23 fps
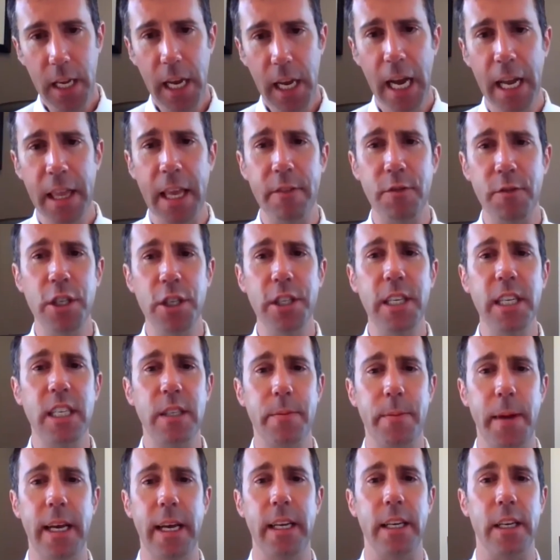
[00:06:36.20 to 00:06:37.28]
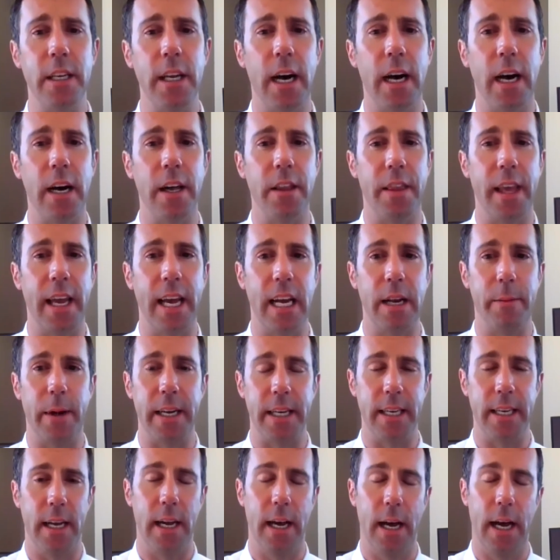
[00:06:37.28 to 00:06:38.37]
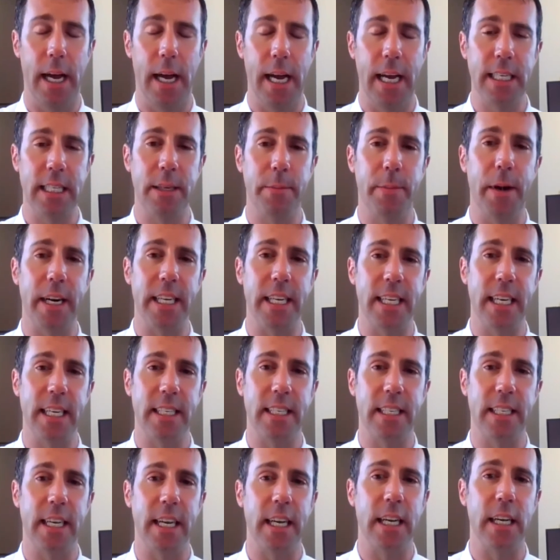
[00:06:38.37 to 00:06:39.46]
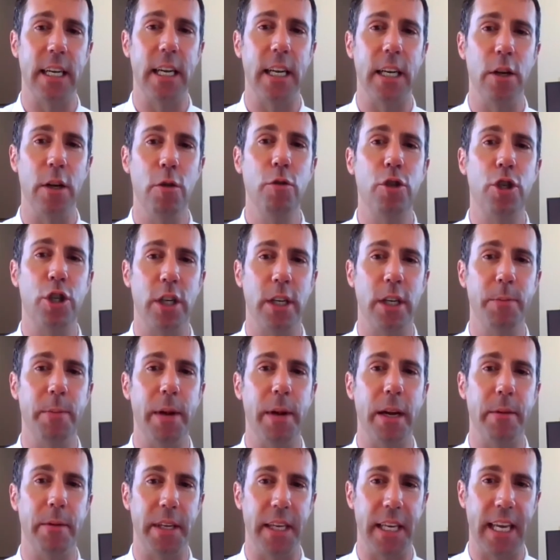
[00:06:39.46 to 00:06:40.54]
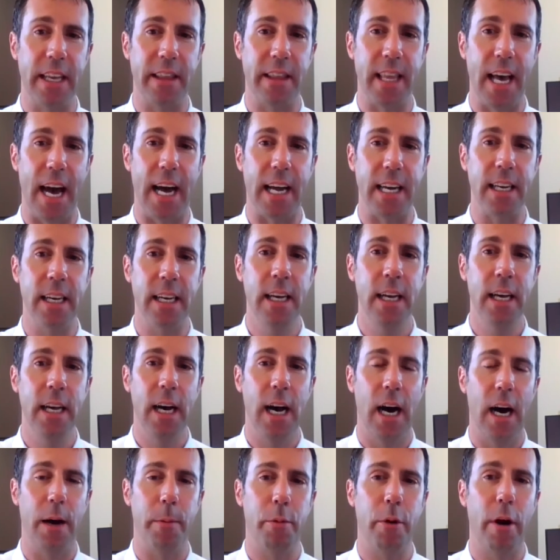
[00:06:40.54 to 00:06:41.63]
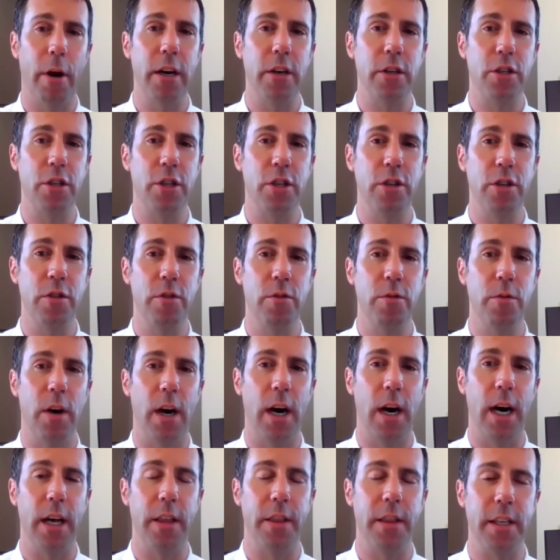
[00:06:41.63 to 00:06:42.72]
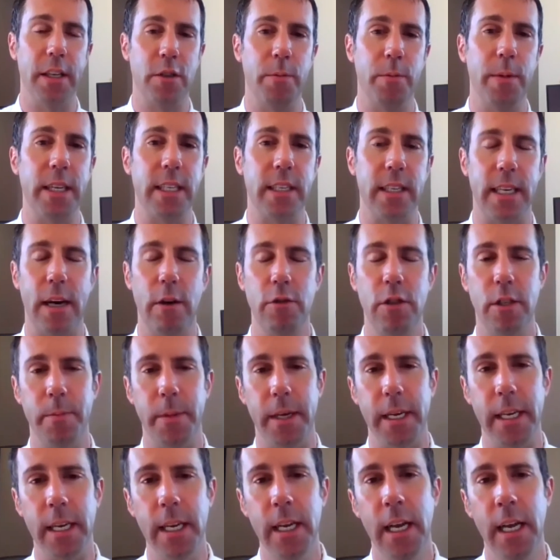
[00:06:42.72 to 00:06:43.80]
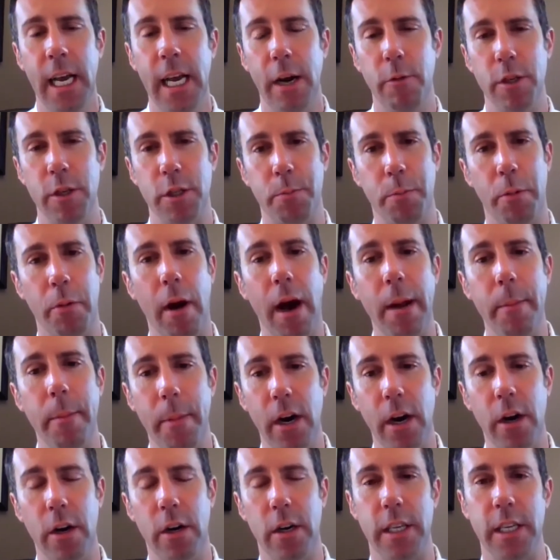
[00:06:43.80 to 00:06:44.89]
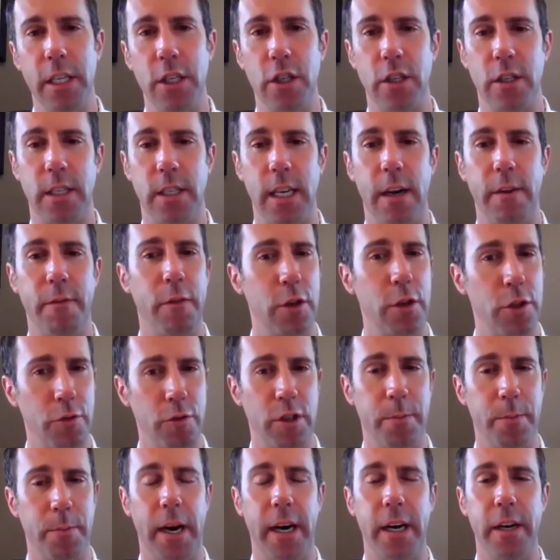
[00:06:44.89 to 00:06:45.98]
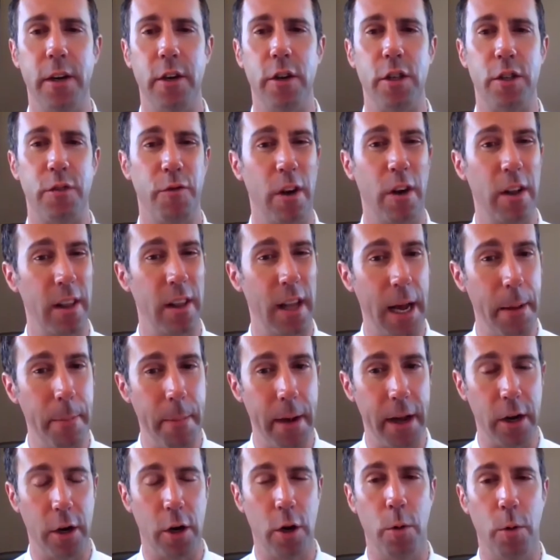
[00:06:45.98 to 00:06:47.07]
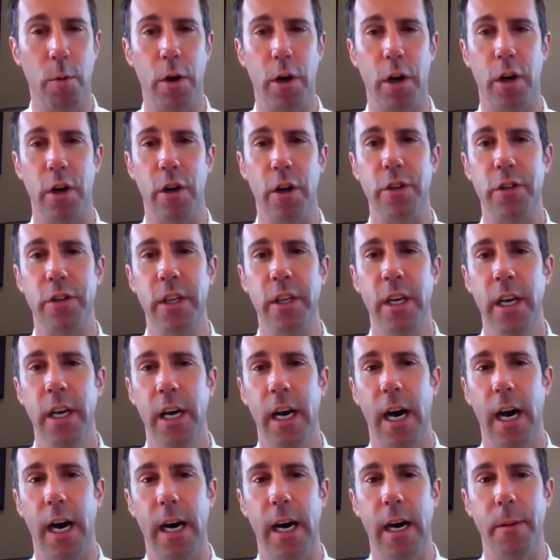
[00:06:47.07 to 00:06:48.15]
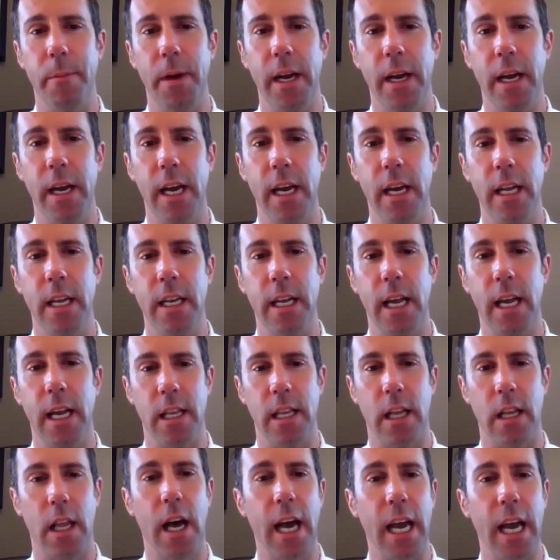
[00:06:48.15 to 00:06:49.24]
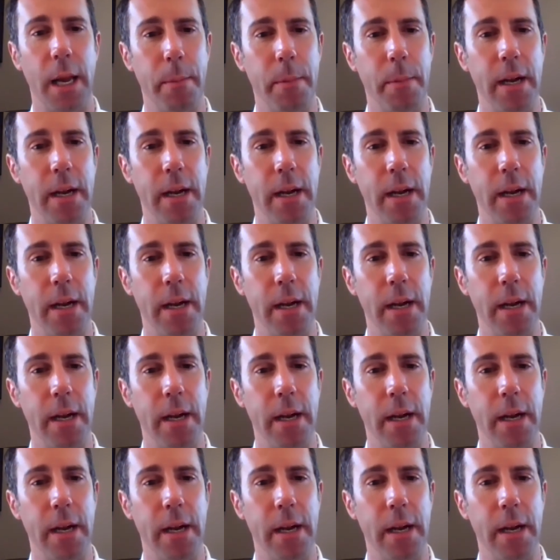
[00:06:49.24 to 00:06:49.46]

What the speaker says: And they've just expanded the antibody testing and who should be able to get that. Prior to this week's announcement, it was primarily just first responders, frontline medical workers, and the like.